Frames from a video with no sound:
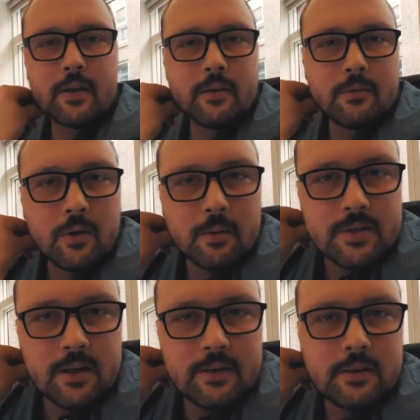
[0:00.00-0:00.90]
And when I'm
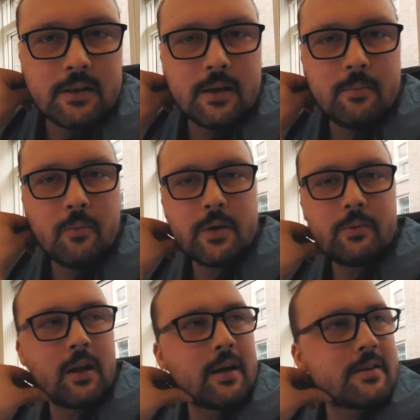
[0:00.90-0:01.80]
done, we
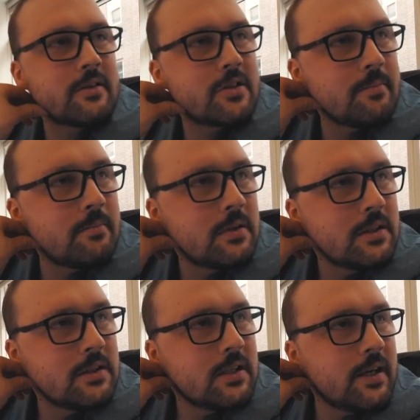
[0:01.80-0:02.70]
will head to the gym
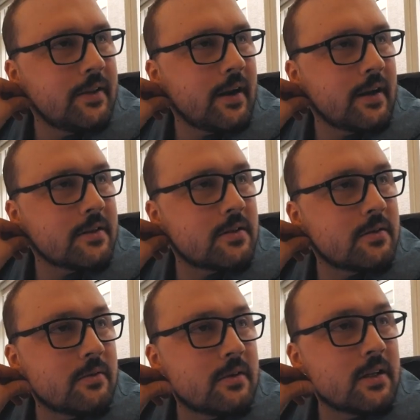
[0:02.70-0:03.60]
and then head
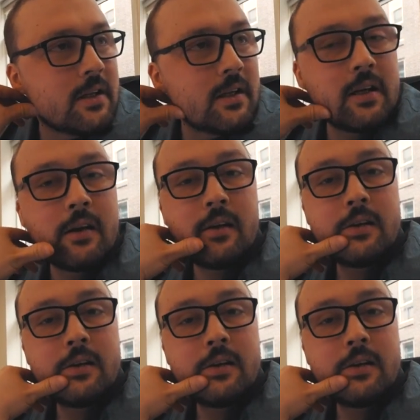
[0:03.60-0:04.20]
to the